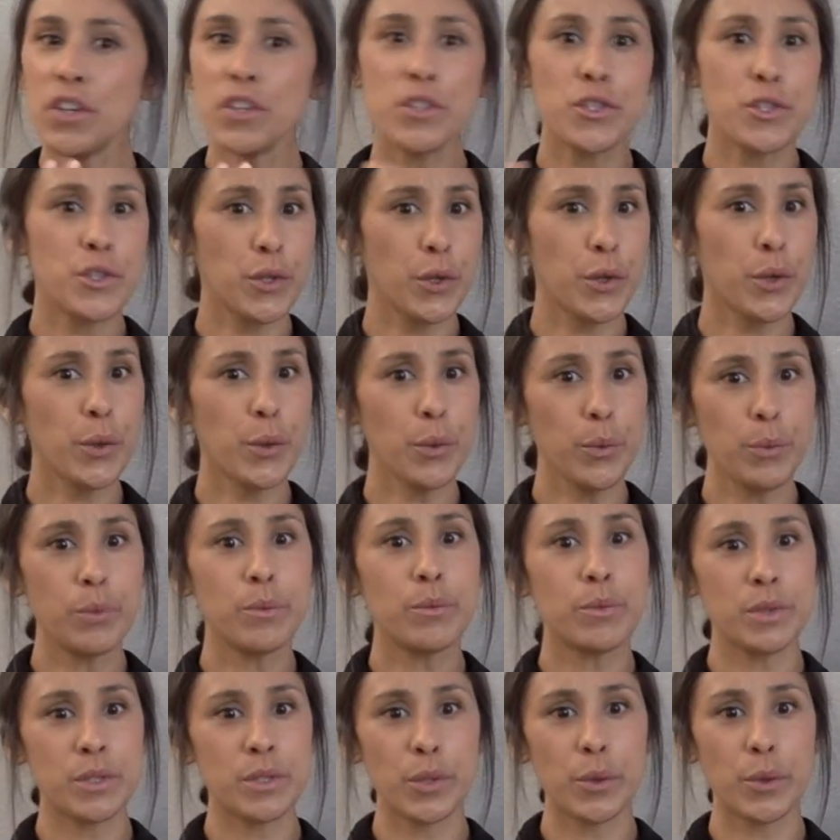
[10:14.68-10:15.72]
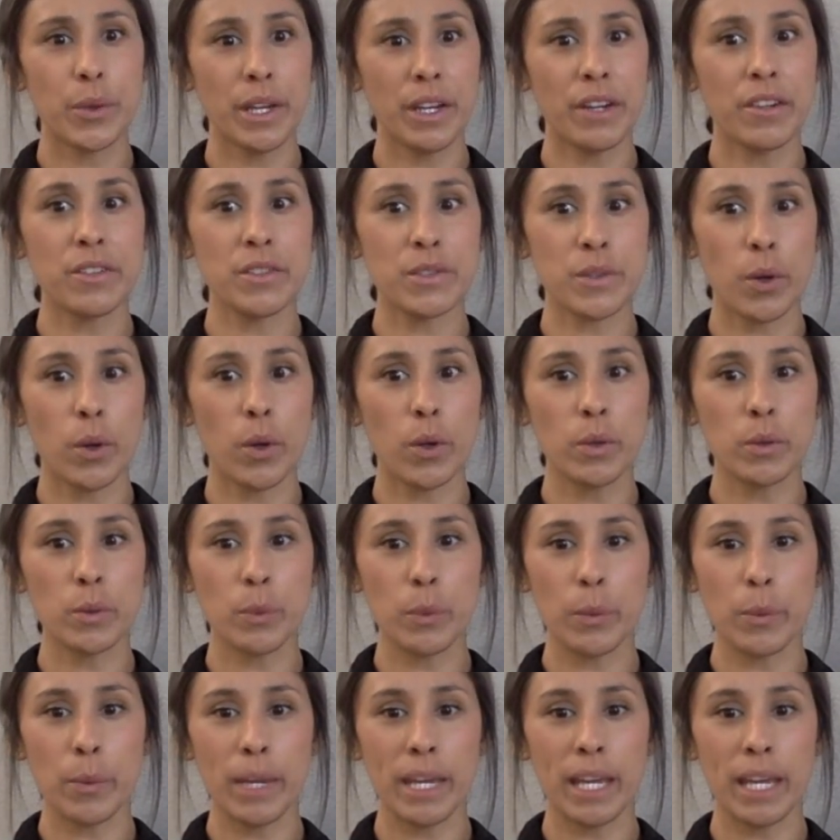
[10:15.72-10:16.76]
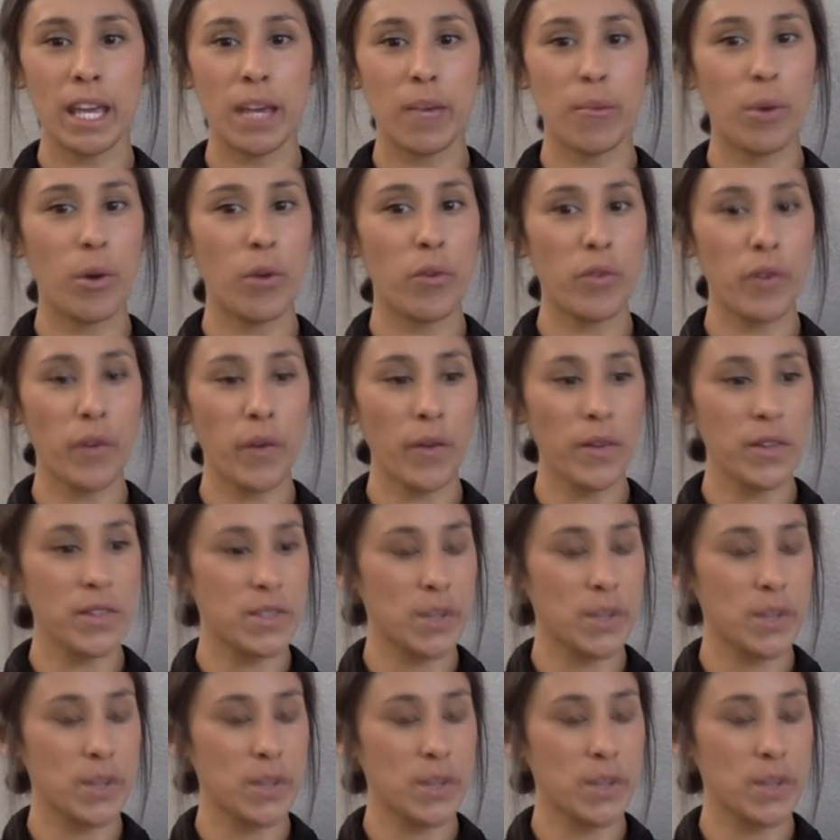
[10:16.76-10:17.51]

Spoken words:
two years old when we came over.